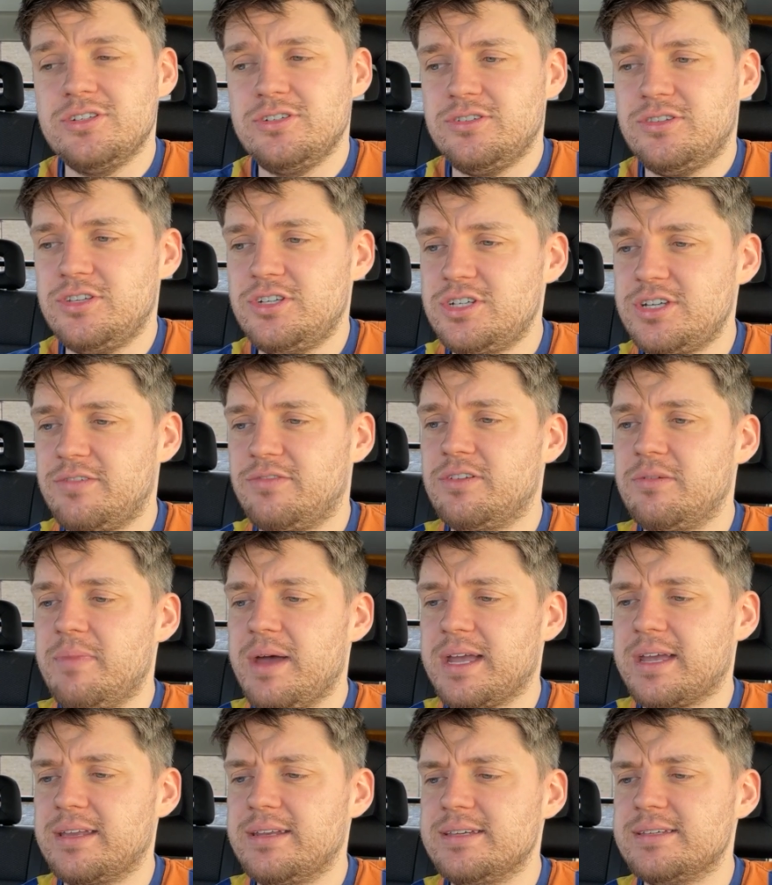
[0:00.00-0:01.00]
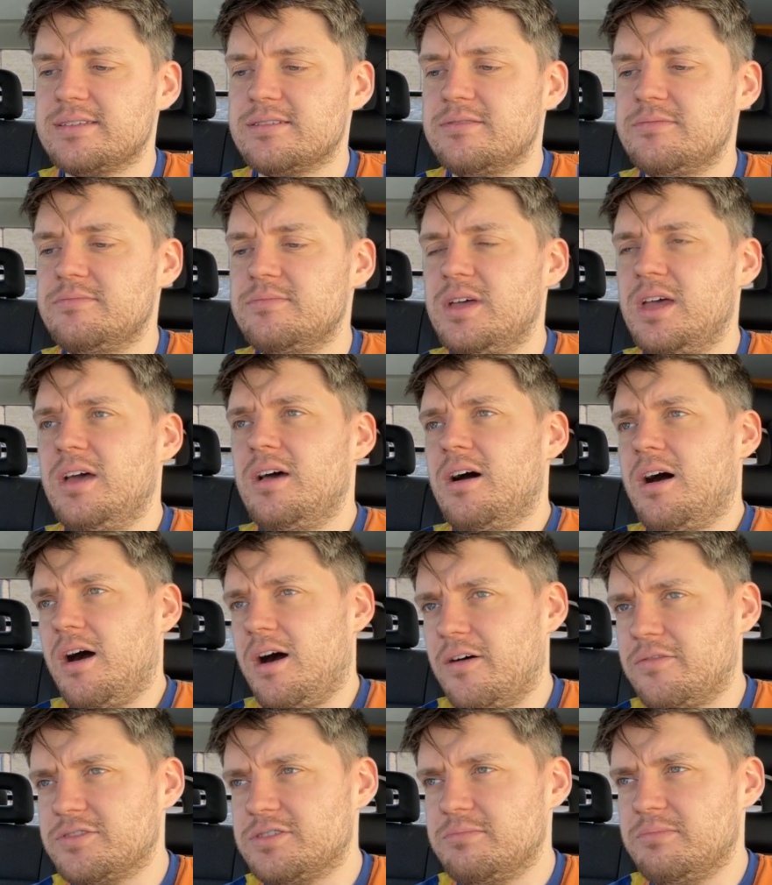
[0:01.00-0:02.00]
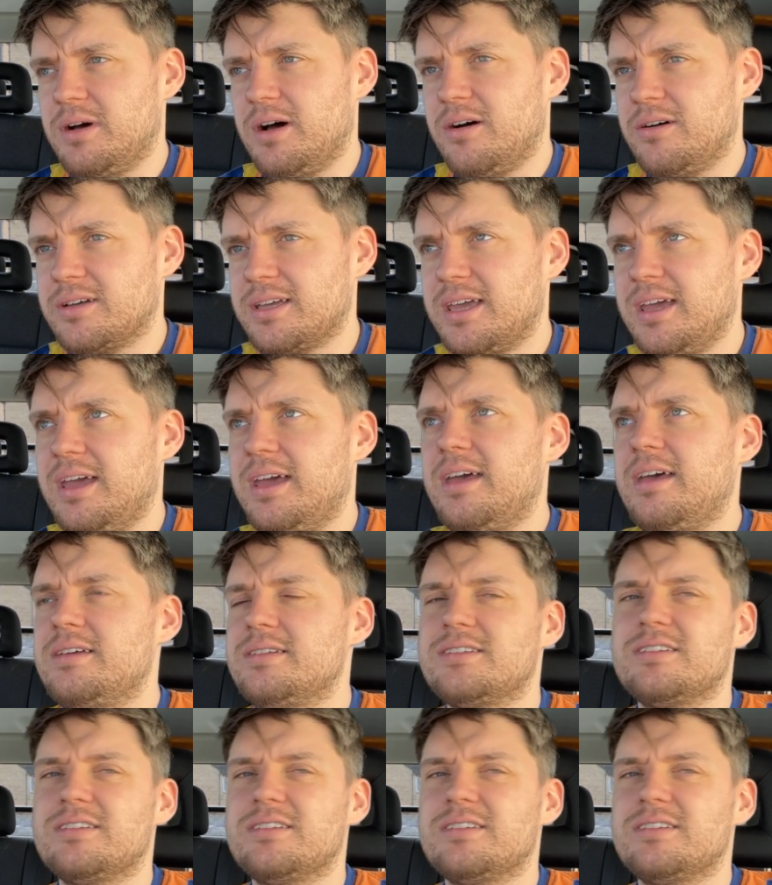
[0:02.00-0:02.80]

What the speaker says: to the shifter mechanism, aftermarket,